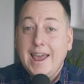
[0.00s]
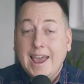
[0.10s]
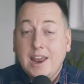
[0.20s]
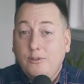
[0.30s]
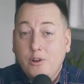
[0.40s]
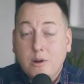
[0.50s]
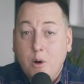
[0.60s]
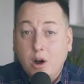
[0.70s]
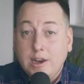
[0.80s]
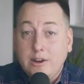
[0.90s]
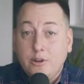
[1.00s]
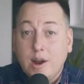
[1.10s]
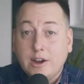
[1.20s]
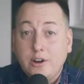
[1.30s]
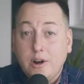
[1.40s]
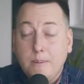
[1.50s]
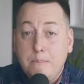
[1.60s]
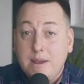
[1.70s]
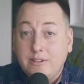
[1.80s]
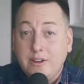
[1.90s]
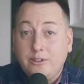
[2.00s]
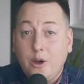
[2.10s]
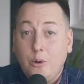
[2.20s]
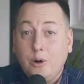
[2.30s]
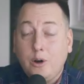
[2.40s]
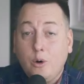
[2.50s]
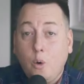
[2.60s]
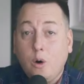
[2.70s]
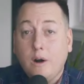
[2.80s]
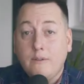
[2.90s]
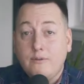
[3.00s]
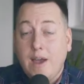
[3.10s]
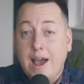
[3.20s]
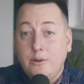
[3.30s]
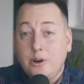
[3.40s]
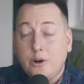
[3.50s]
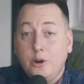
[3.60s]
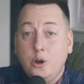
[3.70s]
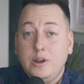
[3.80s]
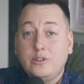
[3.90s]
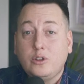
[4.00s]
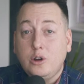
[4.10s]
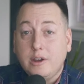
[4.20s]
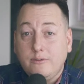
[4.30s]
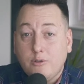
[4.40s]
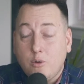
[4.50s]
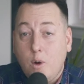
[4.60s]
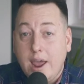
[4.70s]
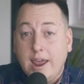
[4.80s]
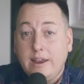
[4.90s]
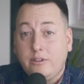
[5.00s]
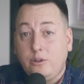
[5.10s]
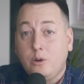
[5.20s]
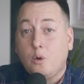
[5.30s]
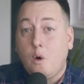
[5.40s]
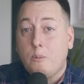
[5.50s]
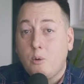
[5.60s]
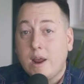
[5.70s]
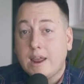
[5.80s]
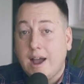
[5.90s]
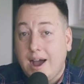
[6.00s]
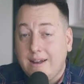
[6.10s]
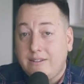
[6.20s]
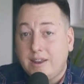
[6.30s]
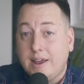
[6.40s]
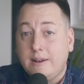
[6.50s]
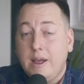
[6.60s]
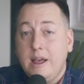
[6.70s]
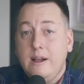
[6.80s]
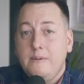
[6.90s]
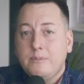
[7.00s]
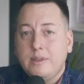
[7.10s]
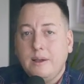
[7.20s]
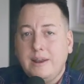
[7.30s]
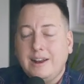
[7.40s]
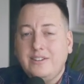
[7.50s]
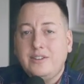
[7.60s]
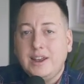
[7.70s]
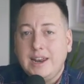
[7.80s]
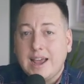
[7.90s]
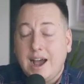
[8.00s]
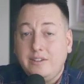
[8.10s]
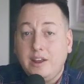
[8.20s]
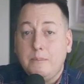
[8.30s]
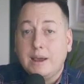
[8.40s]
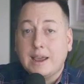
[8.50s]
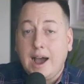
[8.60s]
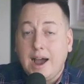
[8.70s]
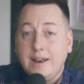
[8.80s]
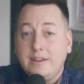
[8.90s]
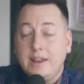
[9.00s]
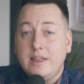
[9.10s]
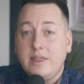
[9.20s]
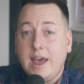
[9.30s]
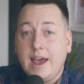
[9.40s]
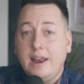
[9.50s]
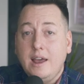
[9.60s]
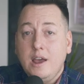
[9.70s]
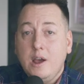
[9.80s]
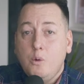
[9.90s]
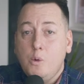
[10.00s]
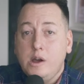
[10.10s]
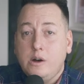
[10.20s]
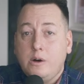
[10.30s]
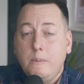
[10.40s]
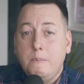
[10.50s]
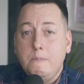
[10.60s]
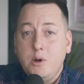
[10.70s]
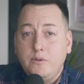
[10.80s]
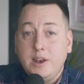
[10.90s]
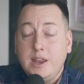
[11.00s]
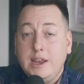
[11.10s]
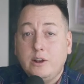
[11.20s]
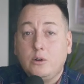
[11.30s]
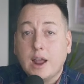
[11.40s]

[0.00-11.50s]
And if you're a marketing director, business owner, or founder who is looking for ways to incorporate content, not just any content, but content that will move the needle,